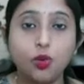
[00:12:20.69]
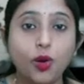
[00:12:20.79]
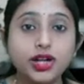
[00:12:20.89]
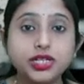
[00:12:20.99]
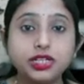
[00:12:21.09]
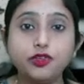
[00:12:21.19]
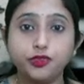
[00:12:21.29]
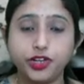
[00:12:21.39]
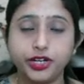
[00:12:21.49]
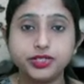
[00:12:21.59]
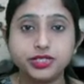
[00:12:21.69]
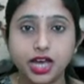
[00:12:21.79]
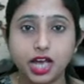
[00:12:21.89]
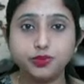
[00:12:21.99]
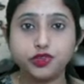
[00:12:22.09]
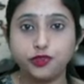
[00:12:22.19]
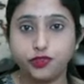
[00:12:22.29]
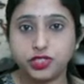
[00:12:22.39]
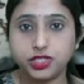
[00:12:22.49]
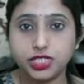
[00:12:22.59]
What are the various types of
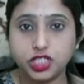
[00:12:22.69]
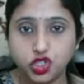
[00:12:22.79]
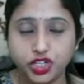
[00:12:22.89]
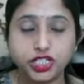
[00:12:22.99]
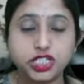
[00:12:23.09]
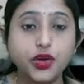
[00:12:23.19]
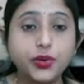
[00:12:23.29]
physical change?